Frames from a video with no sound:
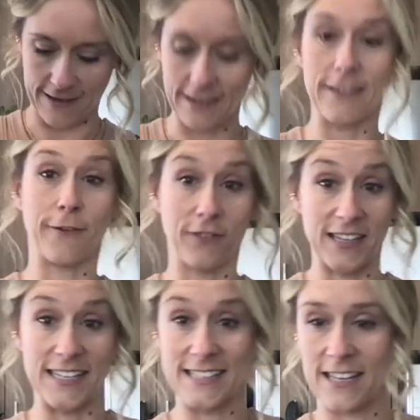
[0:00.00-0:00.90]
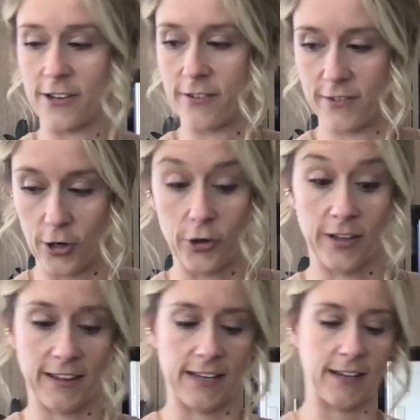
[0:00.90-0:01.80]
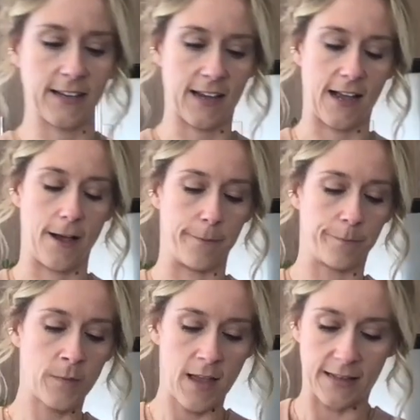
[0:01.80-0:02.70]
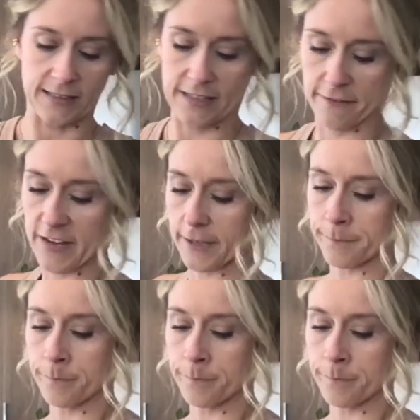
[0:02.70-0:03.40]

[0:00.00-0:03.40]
the fleas that are currently living.